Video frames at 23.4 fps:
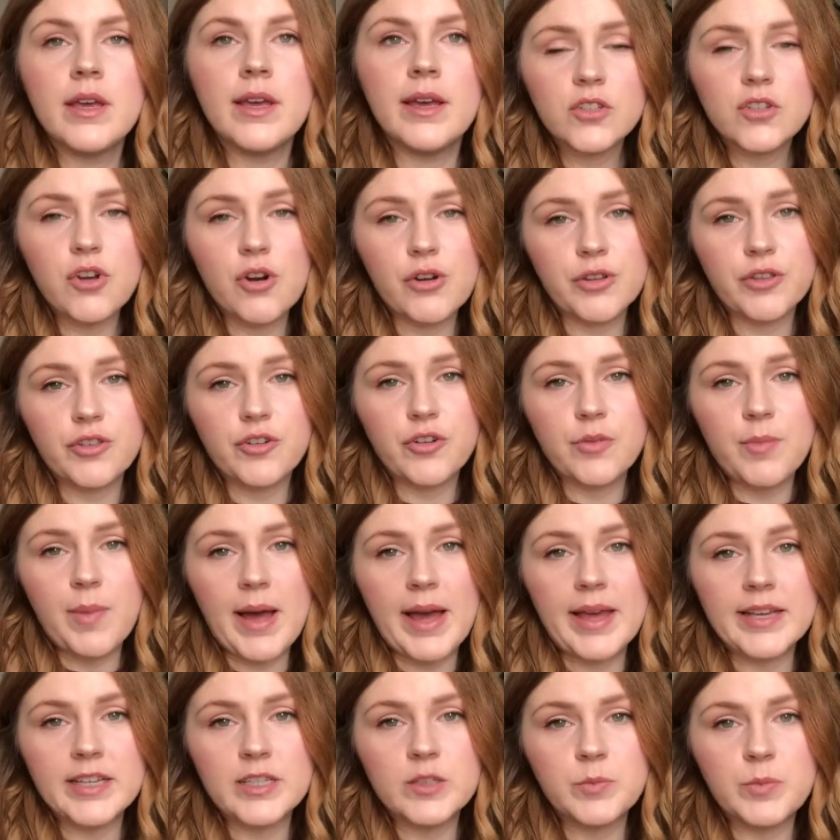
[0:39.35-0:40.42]
I'll talk you through
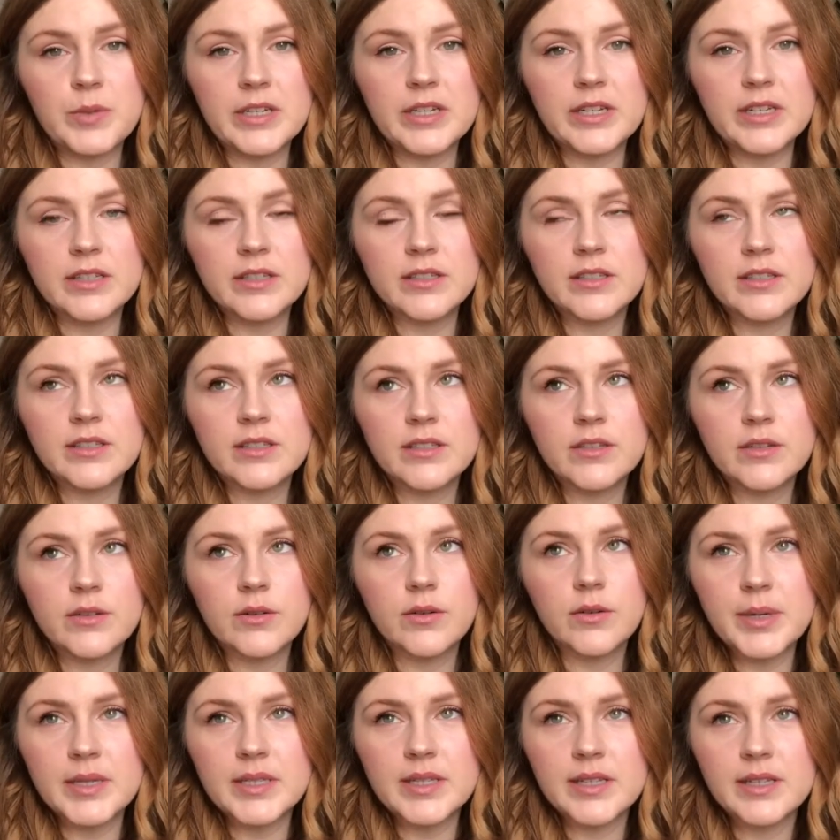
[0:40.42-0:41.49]
my experience.
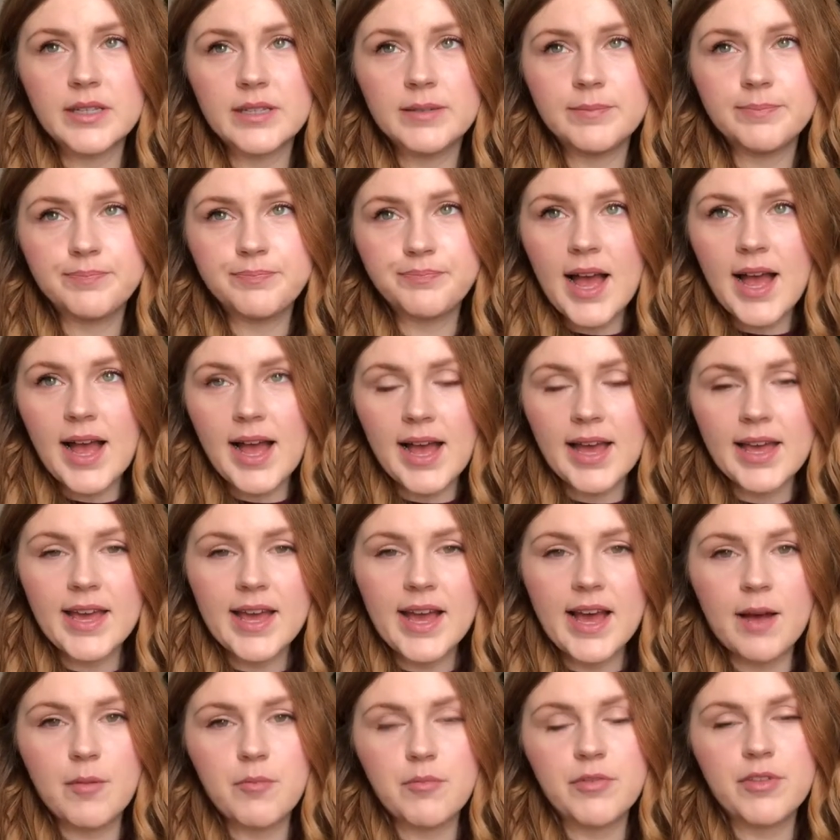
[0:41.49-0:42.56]
Basically, I
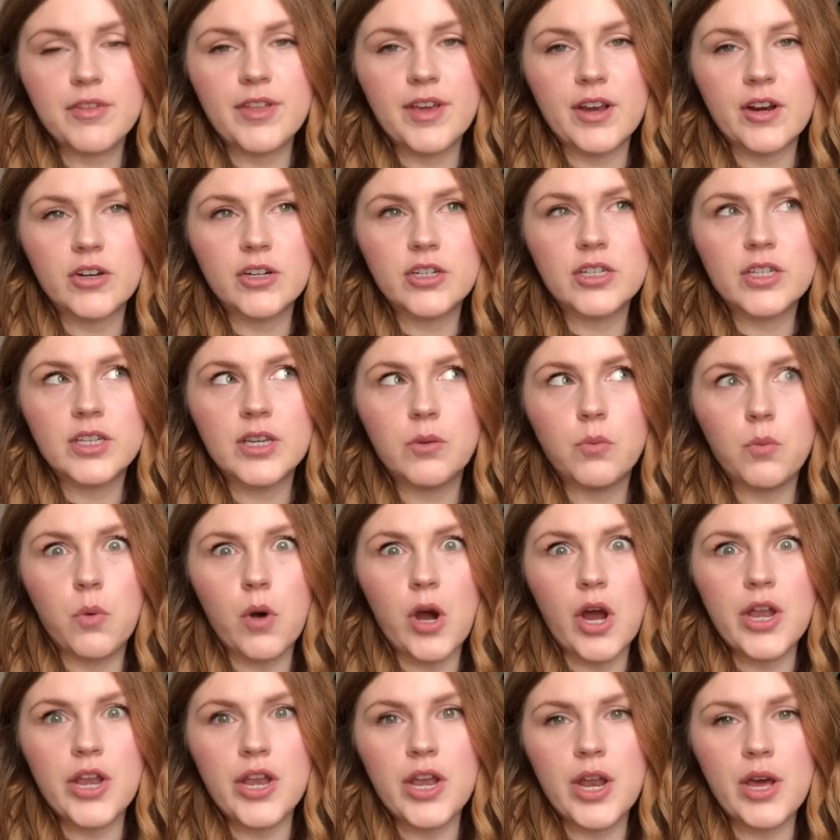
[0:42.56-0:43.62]
am
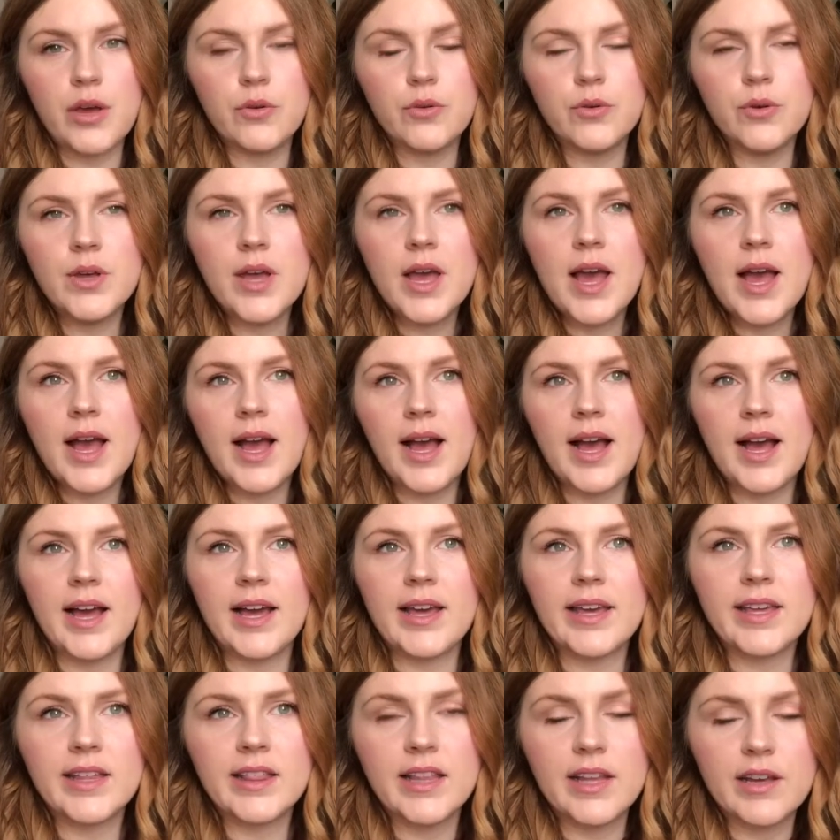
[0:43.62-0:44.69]
31 now.
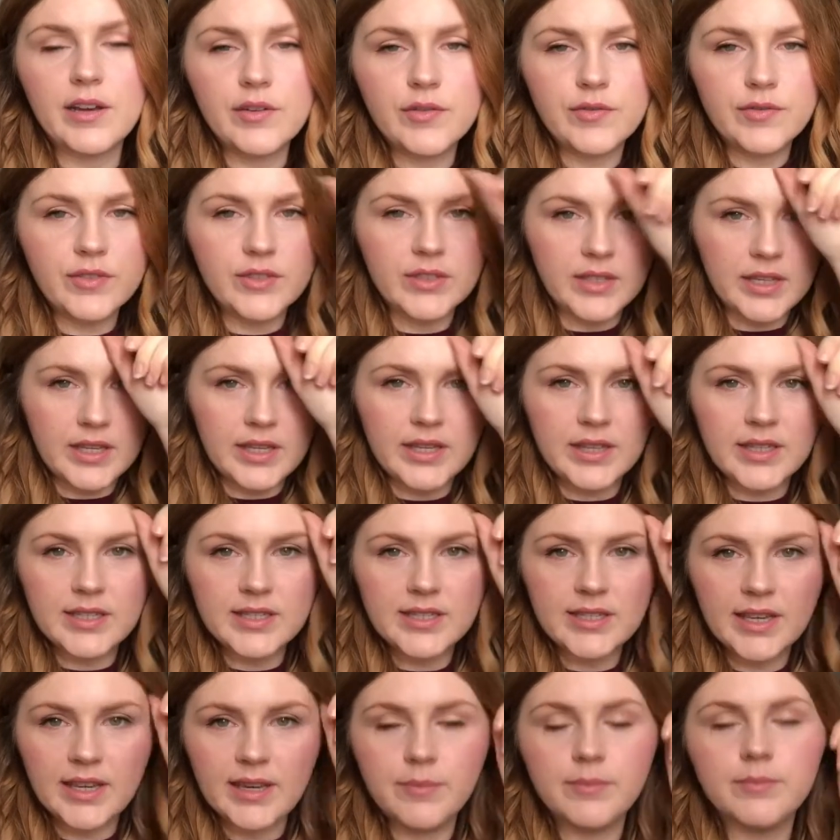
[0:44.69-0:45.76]
I lived like the
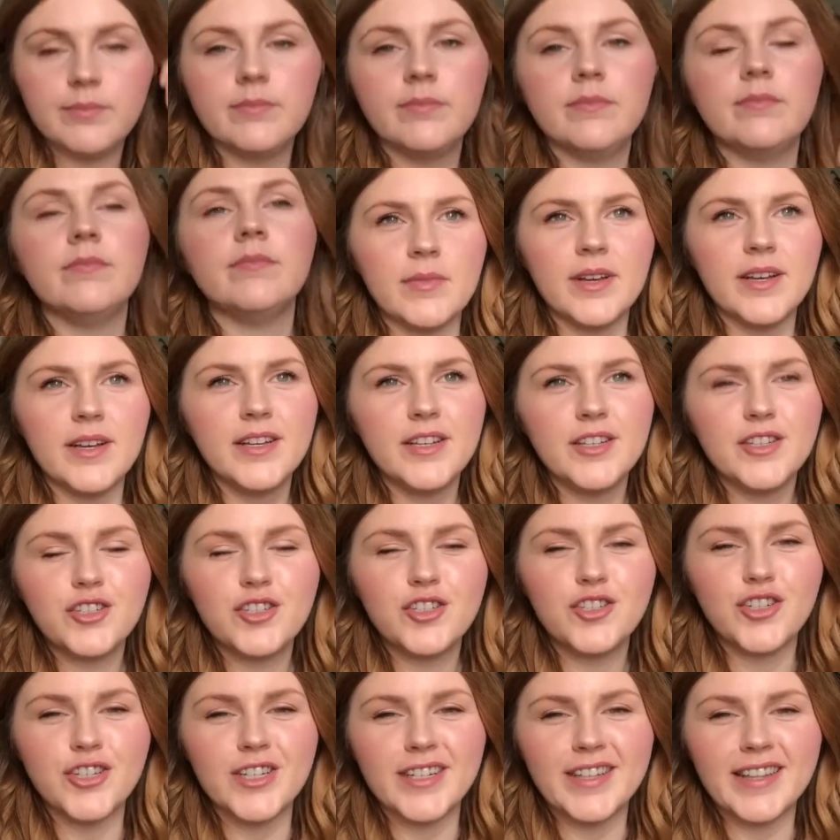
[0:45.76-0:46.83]
same
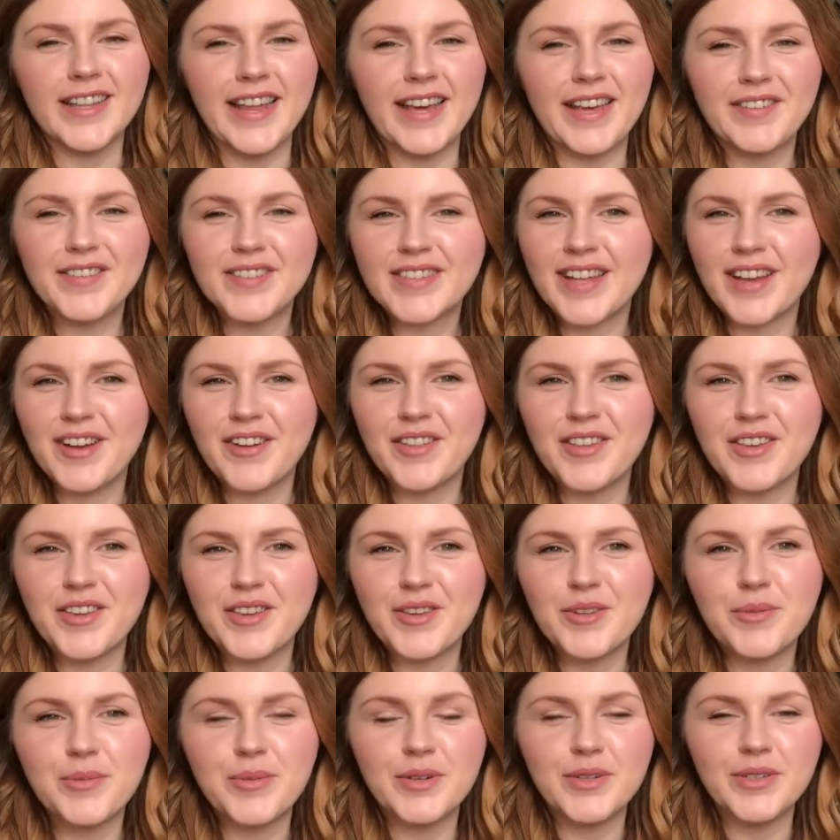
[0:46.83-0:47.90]
student lifestyle that
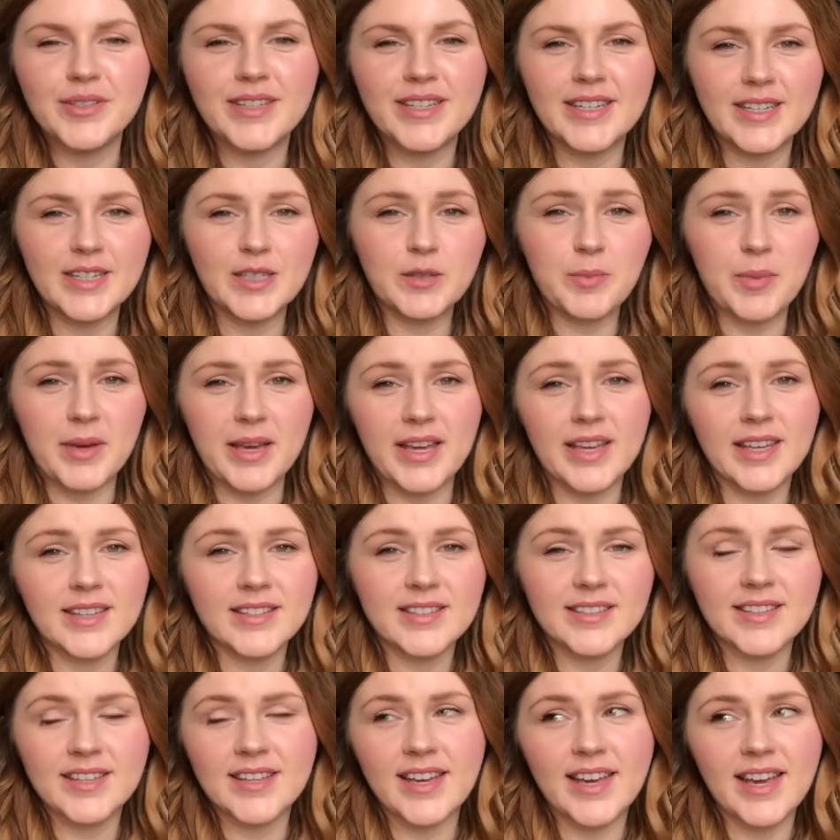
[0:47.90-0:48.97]
you would
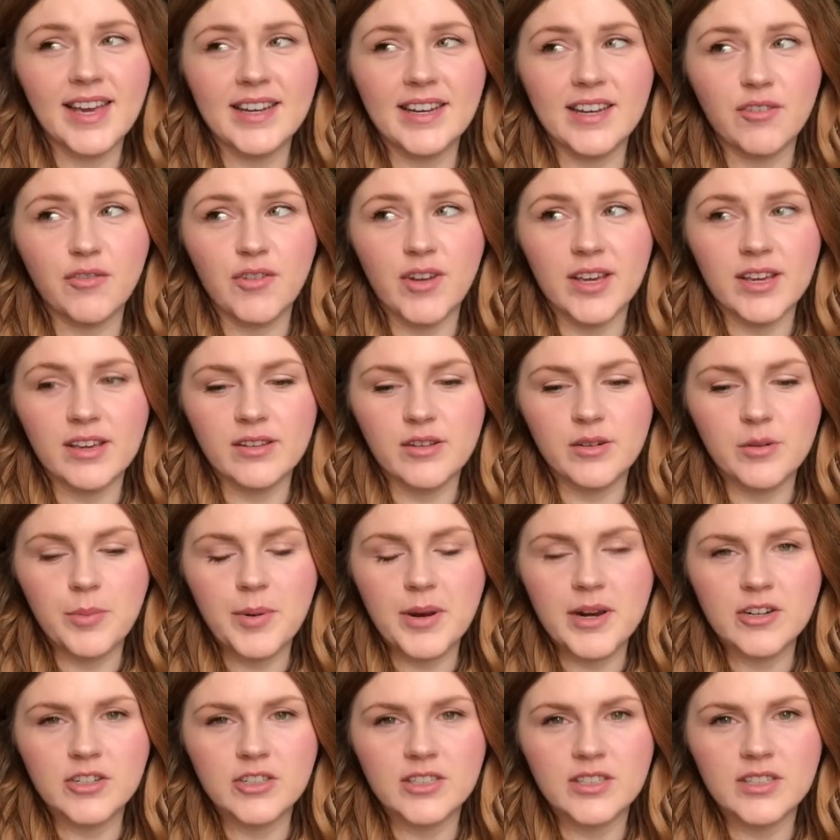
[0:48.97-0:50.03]
expect any regular
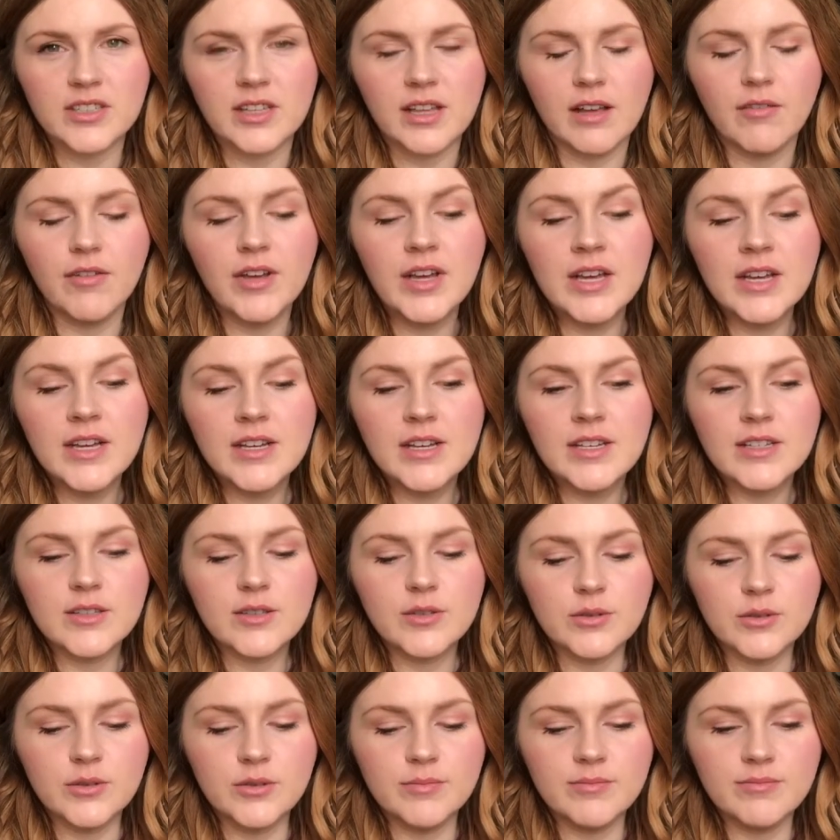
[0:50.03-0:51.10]
person to live.
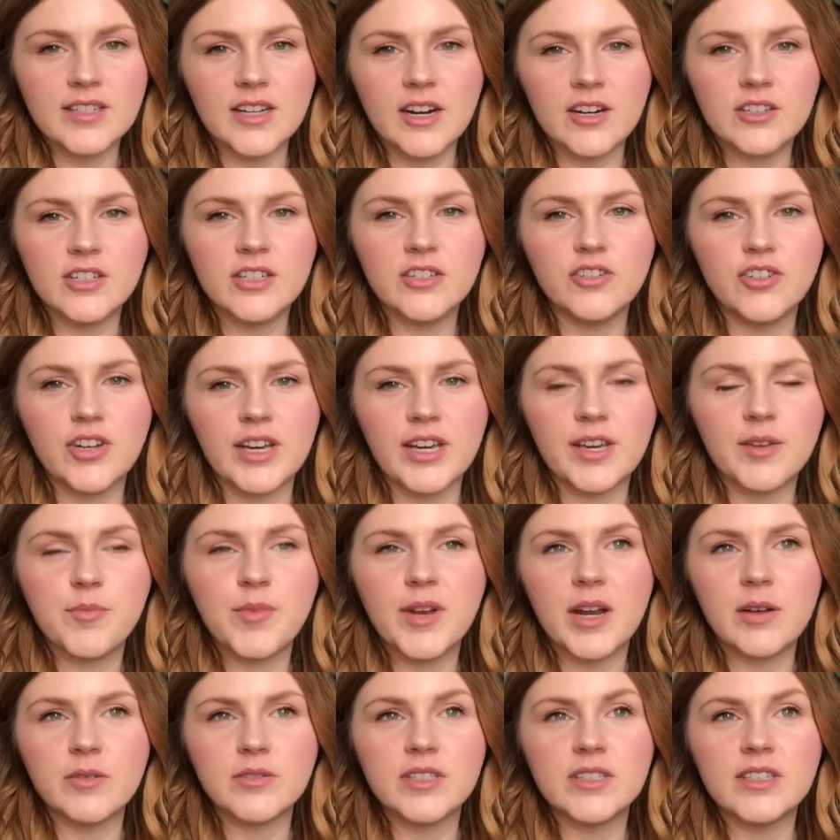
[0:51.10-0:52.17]
So started drinking
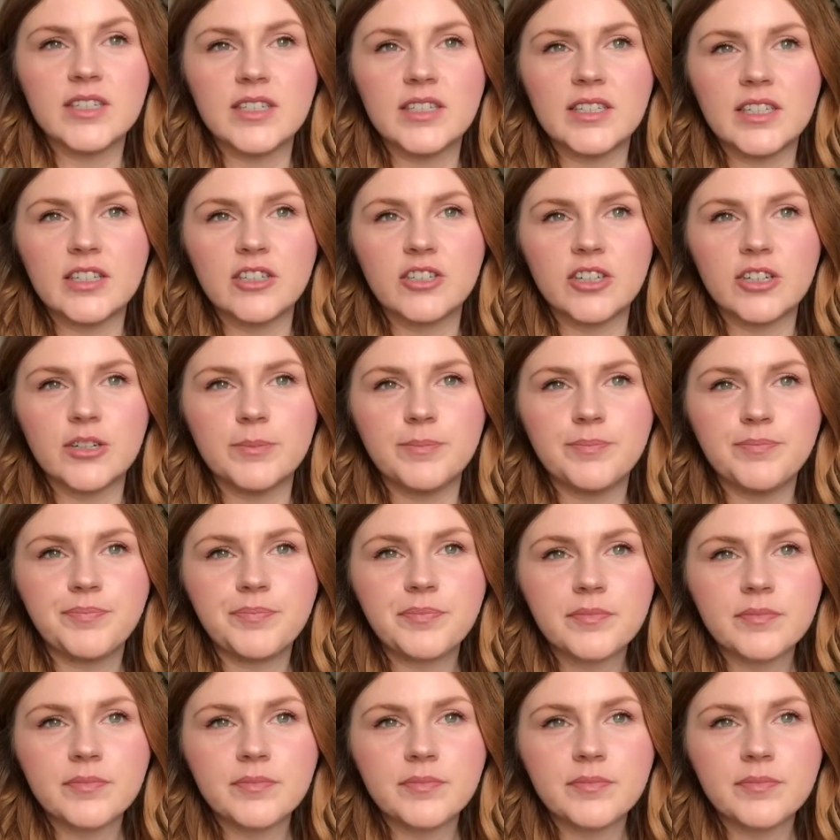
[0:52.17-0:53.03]
when I was a teenager.